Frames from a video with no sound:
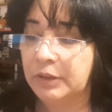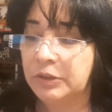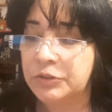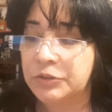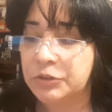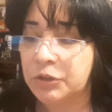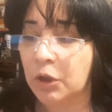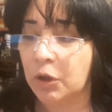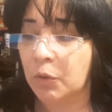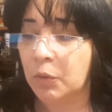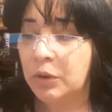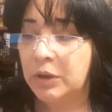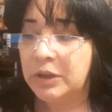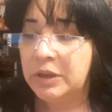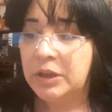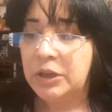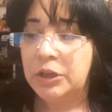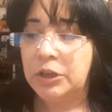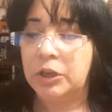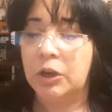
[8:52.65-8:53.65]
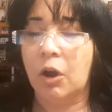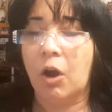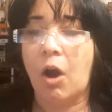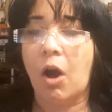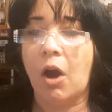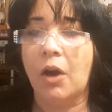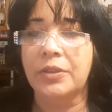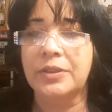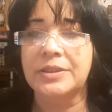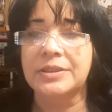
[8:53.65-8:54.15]
So, you know,
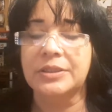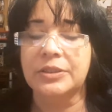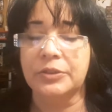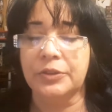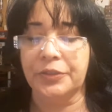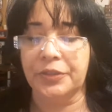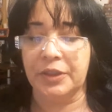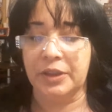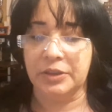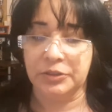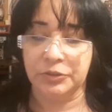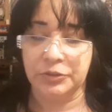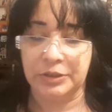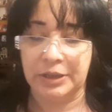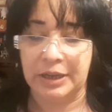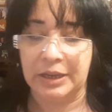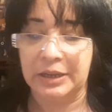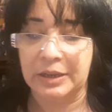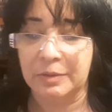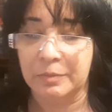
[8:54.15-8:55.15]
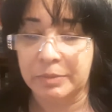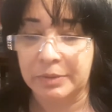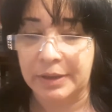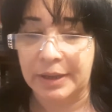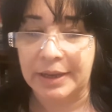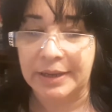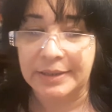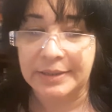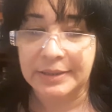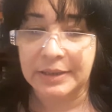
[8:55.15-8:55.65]
all these little things are taking
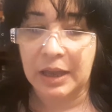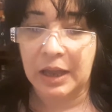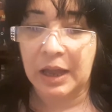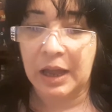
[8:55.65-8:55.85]
place.